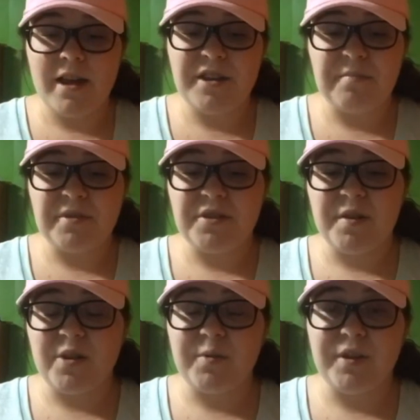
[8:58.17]
Number two,
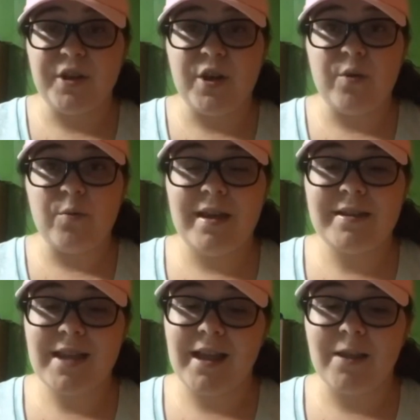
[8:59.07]
I don't really know
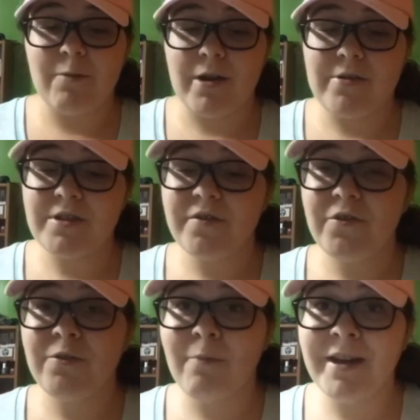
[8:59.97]
exactly what goes into
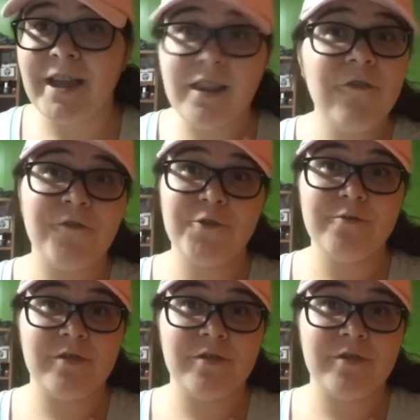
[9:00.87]
food and wine. I love food